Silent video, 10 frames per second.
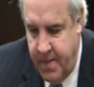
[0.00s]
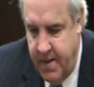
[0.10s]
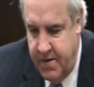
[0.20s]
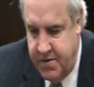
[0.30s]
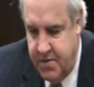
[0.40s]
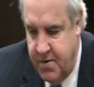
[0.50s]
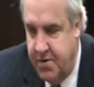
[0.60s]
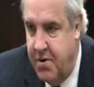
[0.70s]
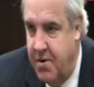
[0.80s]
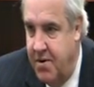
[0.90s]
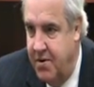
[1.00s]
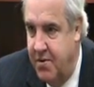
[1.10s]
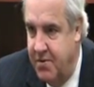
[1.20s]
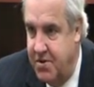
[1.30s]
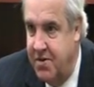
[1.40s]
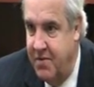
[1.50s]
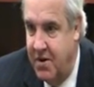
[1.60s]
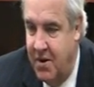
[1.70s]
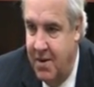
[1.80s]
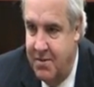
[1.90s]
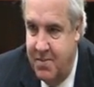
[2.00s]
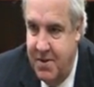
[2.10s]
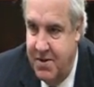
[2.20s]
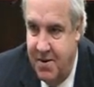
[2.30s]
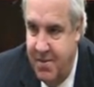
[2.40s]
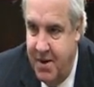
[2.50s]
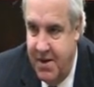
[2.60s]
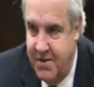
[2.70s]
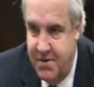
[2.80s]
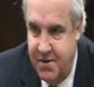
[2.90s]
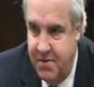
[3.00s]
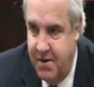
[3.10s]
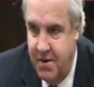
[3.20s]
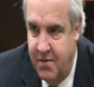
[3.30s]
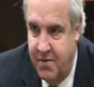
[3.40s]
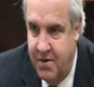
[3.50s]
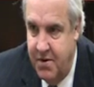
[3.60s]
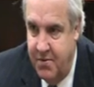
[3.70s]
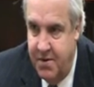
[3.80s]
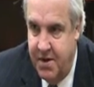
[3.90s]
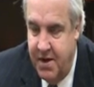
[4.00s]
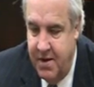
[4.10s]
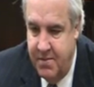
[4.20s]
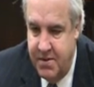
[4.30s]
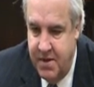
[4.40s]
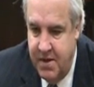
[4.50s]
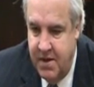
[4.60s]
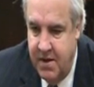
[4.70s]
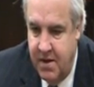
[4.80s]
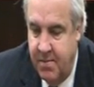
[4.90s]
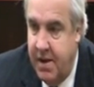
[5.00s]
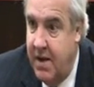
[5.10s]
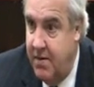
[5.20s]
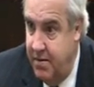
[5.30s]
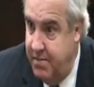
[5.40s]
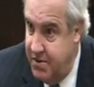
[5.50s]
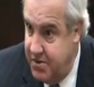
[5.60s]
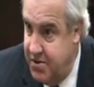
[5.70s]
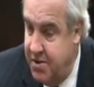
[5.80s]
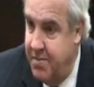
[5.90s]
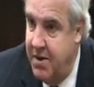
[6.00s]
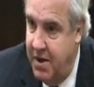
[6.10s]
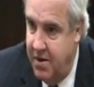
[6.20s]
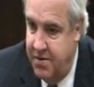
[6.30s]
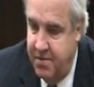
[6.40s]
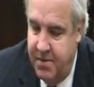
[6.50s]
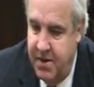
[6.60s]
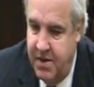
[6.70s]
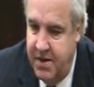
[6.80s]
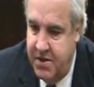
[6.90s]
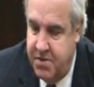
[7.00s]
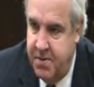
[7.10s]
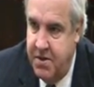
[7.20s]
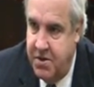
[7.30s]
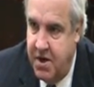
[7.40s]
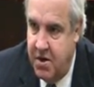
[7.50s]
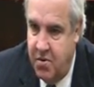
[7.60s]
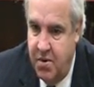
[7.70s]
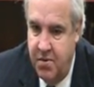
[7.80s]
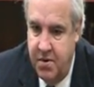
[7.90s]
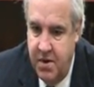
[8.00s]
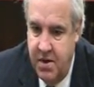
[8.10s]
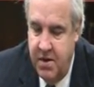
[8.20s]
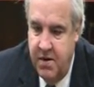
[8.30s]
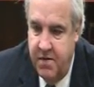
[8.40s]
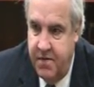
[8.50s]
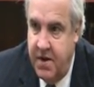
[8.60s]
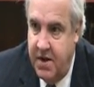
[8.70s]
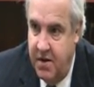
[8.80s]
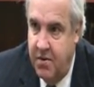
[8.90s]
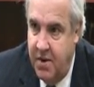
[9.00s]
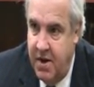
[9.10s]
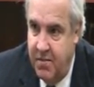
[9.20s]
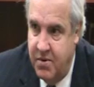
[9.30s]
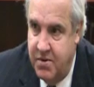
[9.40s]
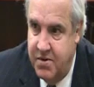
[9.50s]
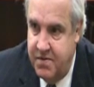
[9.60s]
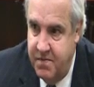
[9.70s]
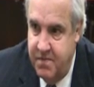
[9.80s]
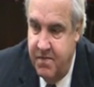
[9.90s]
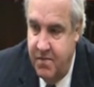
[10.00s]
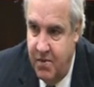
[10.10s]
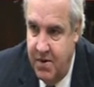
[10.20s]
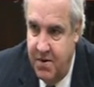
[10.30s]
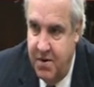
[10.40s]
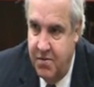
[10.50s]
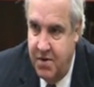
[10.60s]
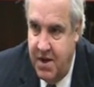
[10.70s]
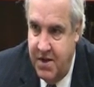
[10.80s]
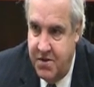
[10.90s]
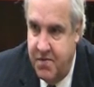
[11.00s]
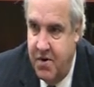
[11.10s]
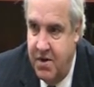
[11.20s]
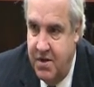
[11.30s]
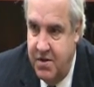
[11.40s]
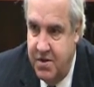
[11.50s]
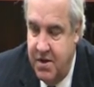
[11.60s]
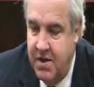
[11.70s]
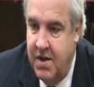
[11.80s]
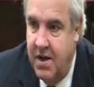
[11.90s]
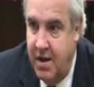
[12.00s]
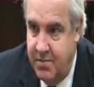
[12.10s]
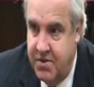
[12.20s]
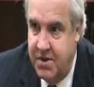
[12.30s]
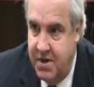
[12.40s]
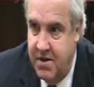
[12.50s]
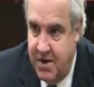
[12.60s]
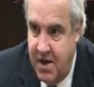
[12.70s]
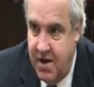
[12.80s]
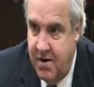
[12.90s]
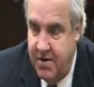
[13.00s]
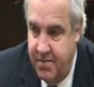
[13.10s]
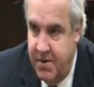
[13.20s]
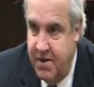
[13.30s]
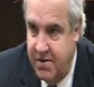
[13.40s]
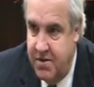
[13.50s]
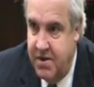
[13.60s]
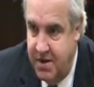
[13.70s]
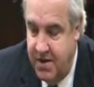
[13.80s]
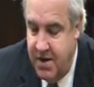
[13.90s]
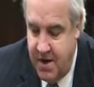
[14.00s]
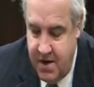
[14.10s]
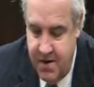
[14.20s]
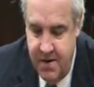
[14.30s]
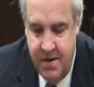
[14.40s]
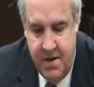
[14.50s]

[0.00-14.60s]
and it sort of turned into a civic club speech I've been asked to do now over 100 times about the Mississippi Delta. But in that speech, I quote Fannie Lou Hamer's well-known catchphrase, "I'm sick and tired of being sick and tired."